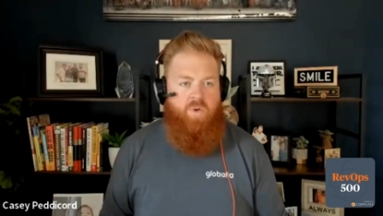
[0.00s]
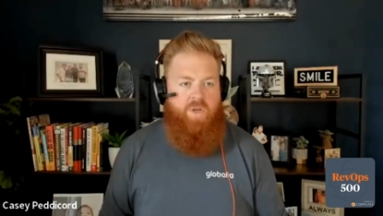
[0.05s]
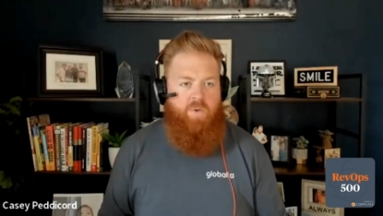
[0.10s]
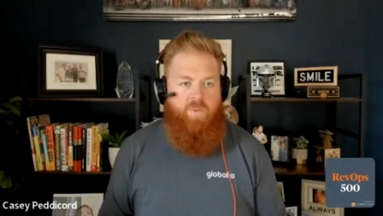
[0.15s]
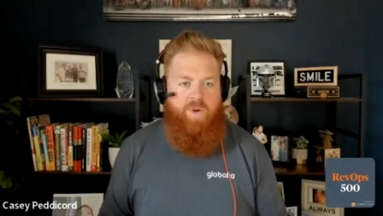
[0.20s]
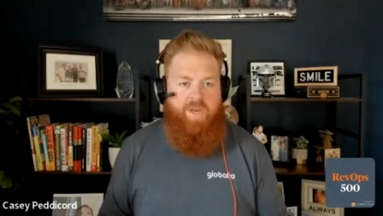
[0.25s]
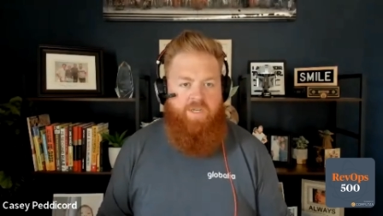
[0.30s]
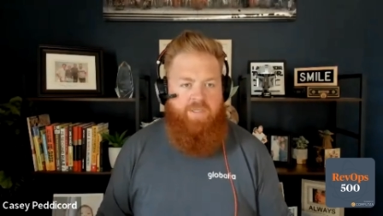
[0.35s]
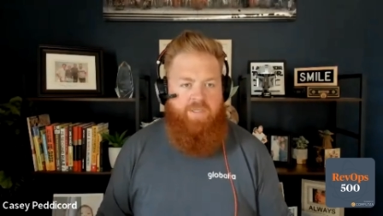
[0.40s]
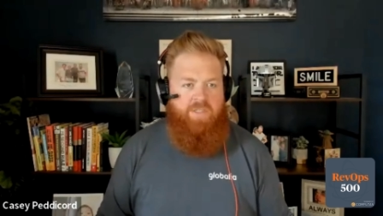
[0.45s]
It
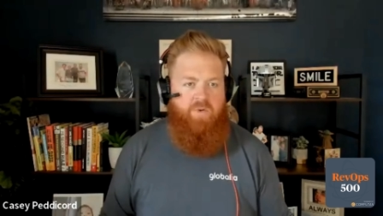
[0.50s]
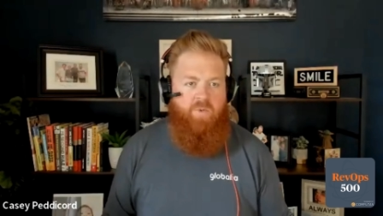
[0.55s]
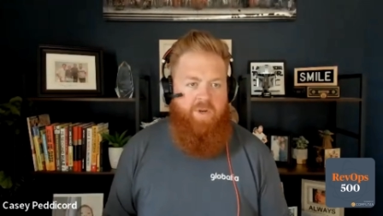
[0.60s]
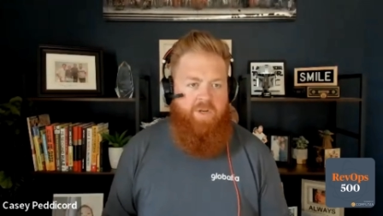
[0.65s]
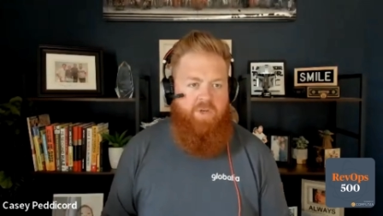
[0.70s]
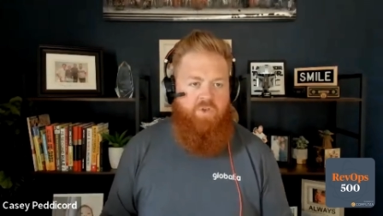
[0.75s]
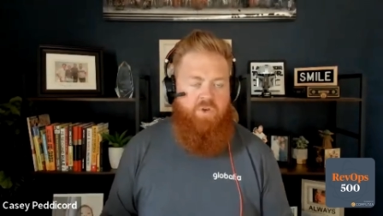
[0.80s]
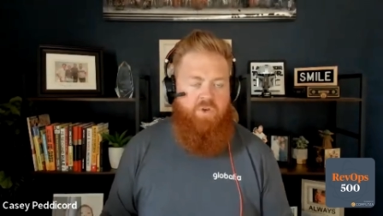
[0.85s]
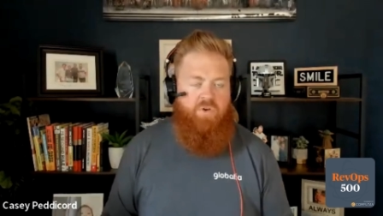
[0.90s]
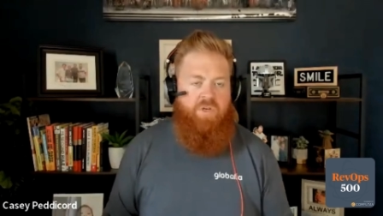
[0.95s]
still
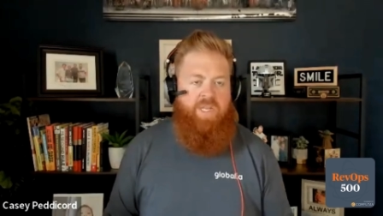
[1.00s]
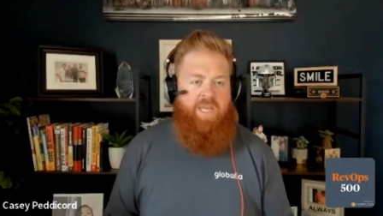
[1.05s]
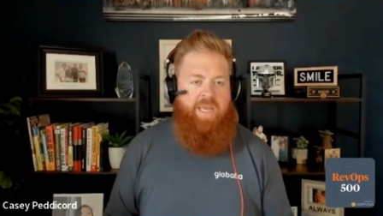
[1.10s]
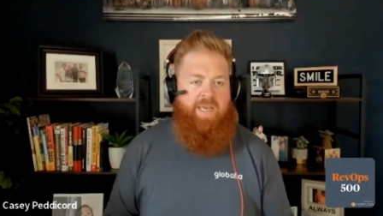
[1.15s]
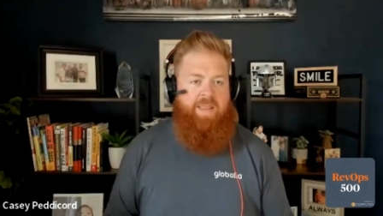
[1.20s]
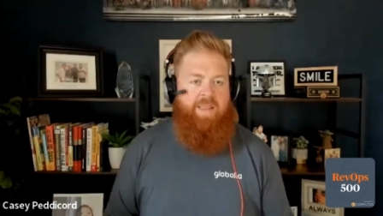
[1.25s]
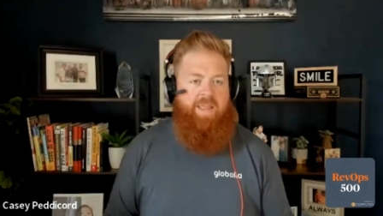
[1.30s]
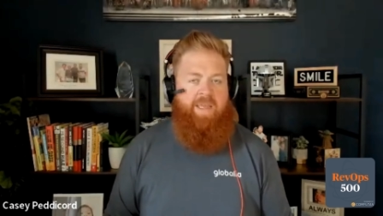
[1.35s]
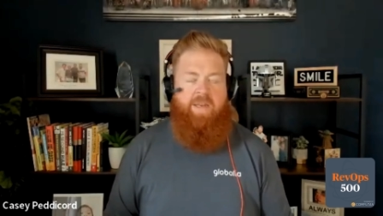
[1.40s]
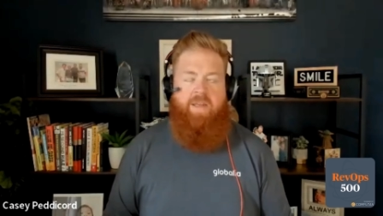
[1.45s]
rings true
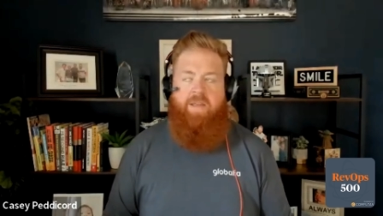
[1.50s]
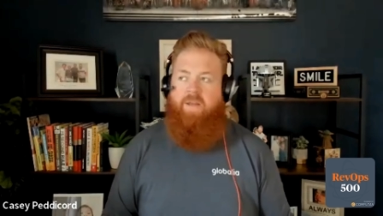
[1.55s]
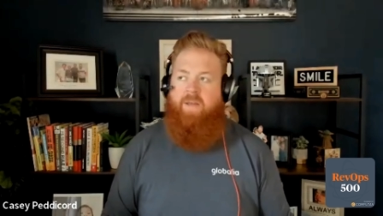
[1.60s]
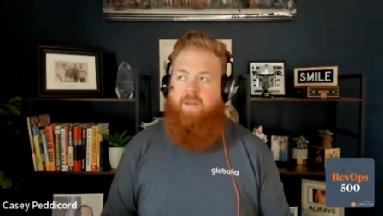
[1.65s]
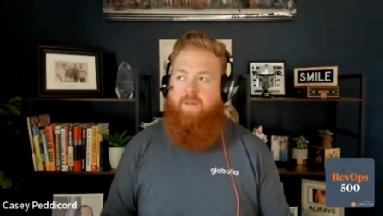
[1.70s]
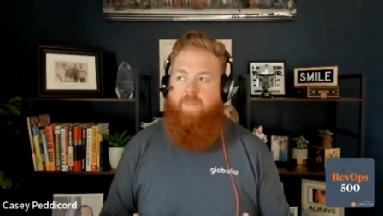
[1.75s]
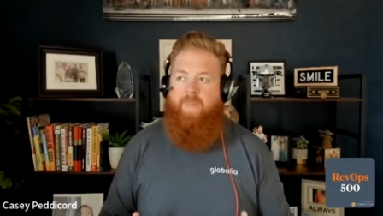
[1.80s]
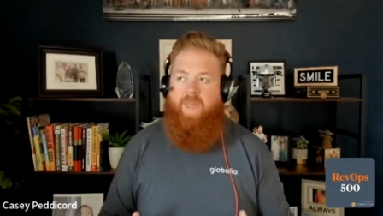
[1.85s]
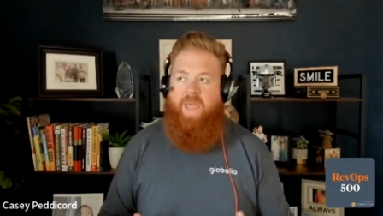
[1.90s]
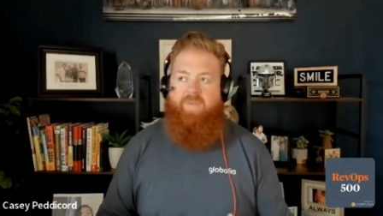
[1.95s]
today that,
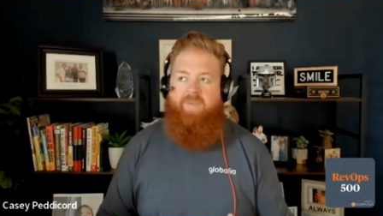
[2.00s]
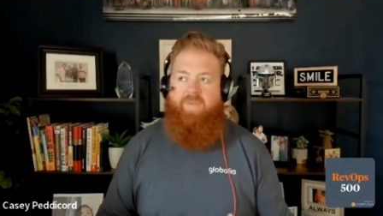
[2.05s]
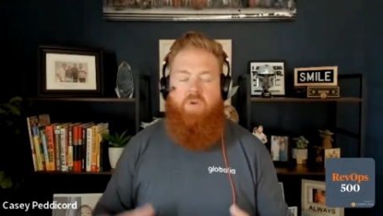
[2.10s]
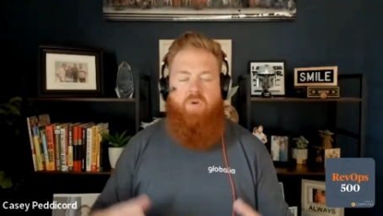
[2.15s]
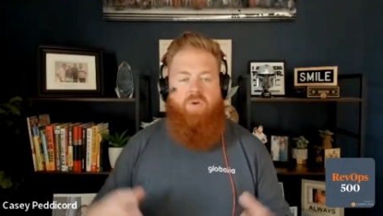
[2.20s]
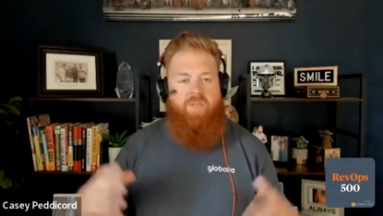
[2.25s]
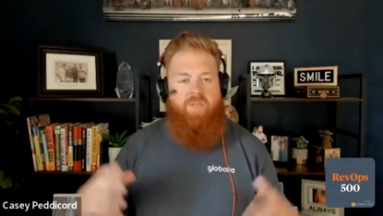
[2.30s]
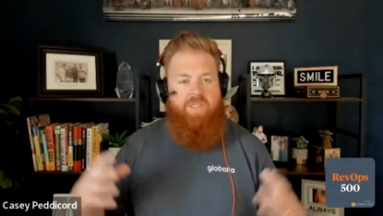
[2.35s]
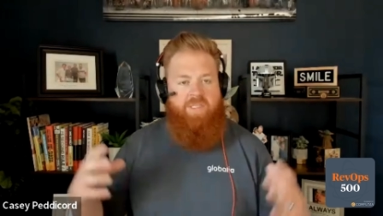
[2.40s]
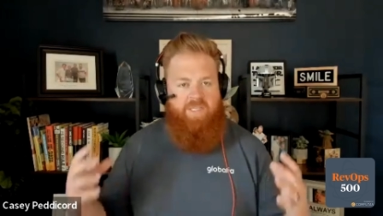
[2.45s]
hey, if you
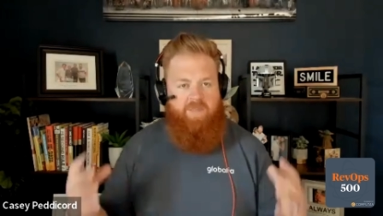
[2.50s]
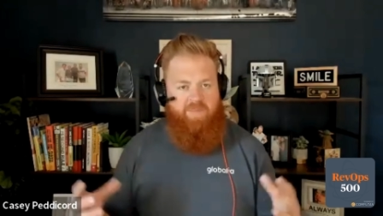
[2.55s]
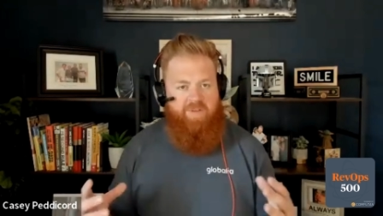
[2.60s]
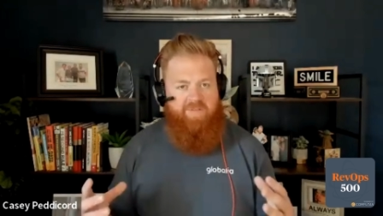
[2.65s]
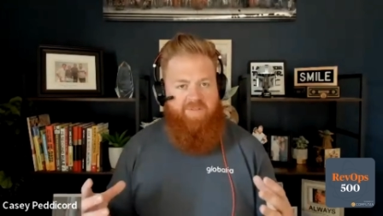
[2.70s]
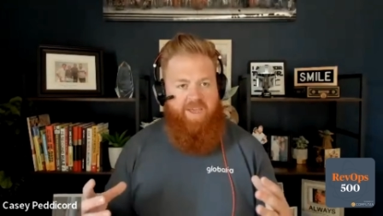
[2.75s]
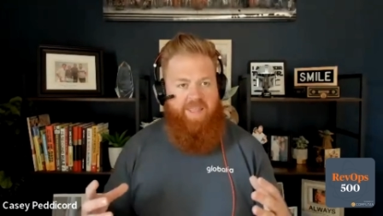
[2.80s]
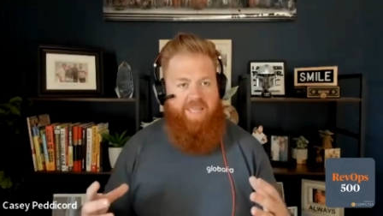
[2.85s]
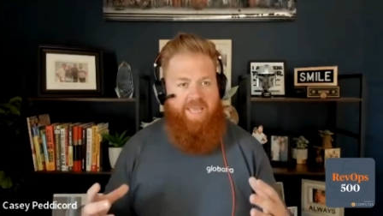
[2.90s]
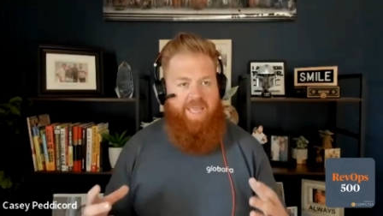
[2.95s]
can
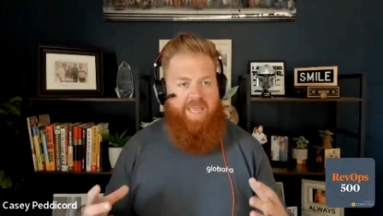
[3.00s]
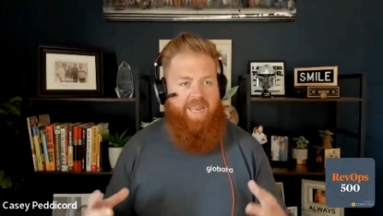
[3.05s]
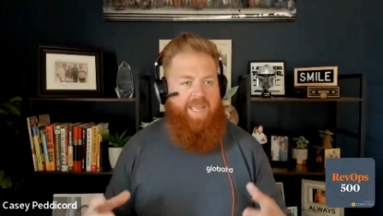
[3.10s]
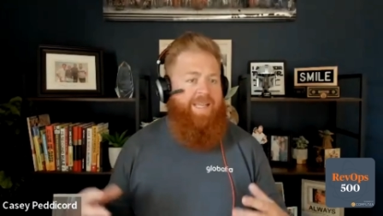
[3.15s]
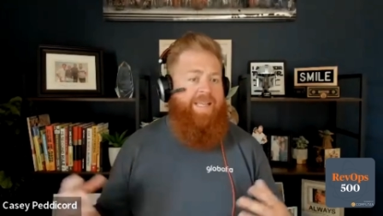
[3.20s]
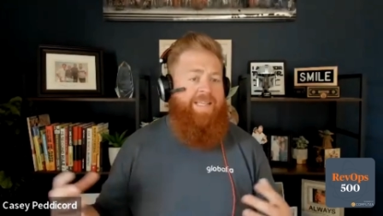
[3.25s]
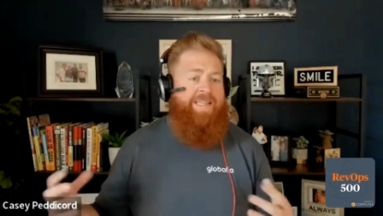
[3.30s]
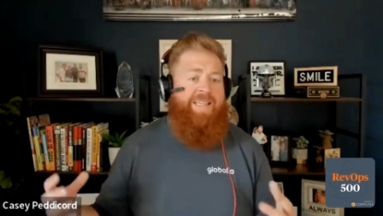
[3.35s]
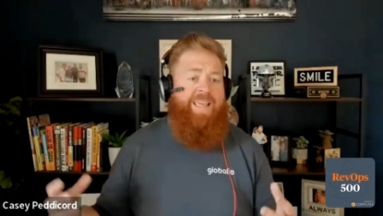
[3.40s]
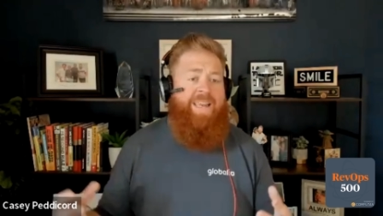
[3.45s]
simplify that
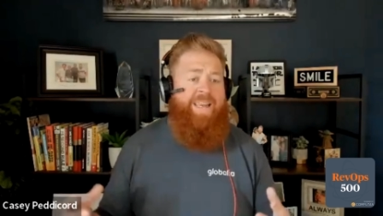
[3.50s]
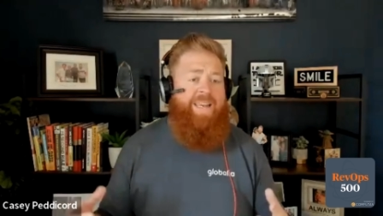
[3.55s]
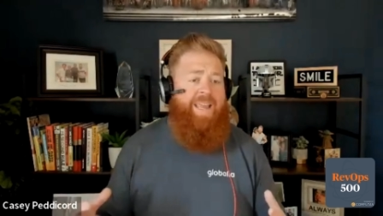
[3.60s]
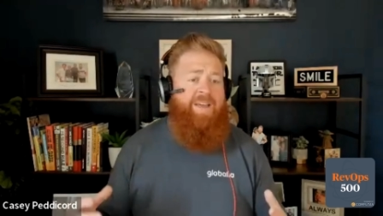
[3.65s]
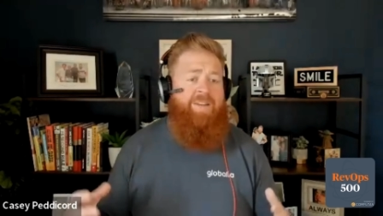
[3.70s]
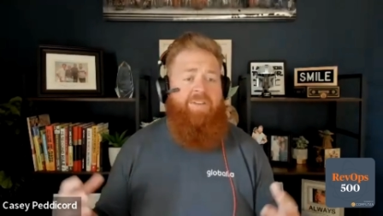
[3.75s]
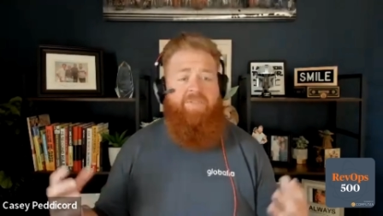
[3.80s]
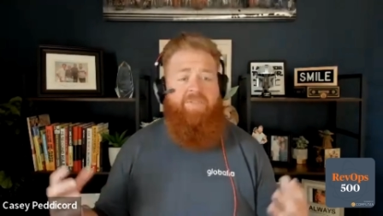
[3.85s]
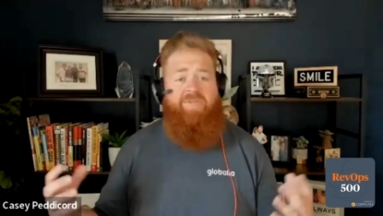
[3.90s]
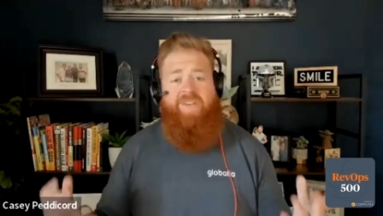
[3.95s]
and let's get it
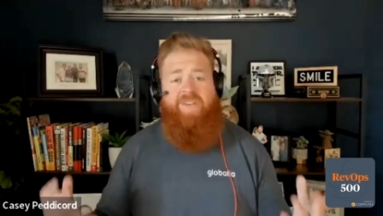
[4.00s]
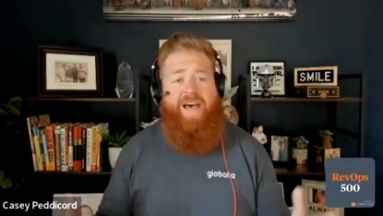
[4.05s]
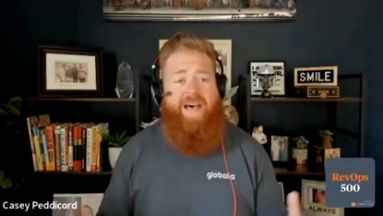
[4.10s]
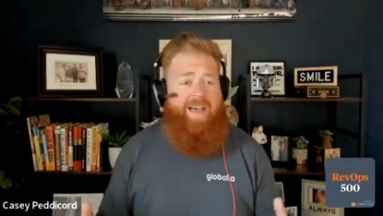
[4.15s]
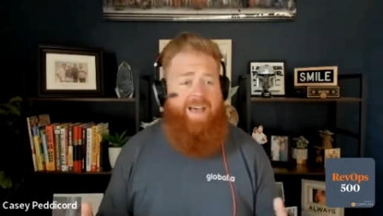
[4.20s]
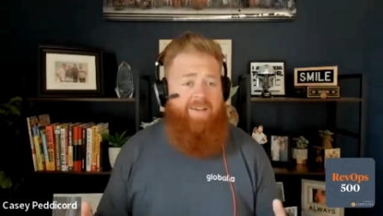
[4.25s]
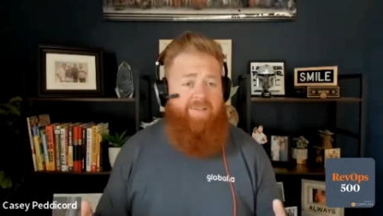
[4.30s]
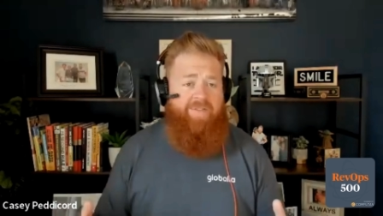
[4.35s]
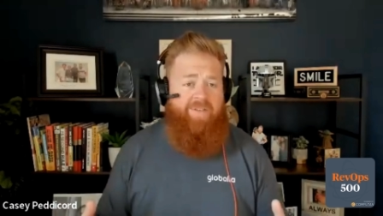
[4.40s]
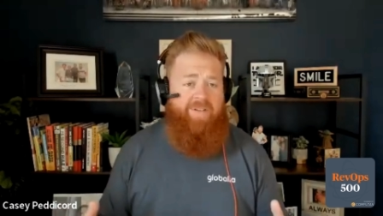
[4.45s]
down to
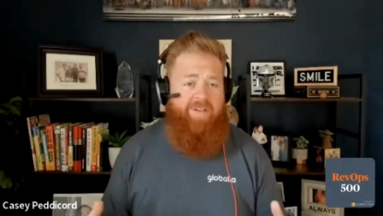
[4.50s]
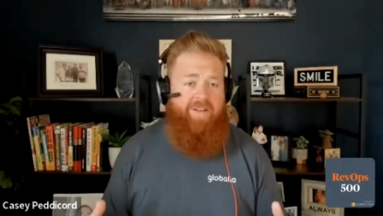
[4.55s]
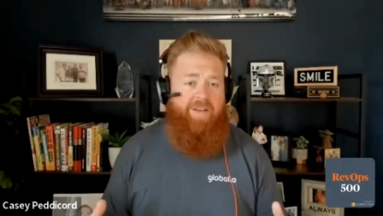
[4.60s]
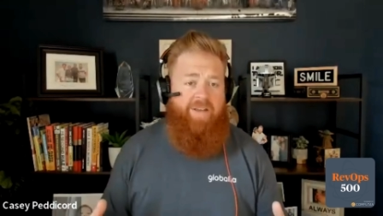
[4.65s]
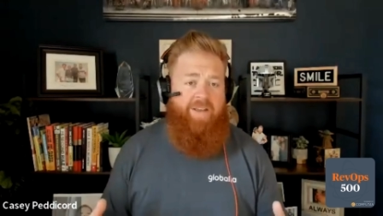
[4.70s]
5,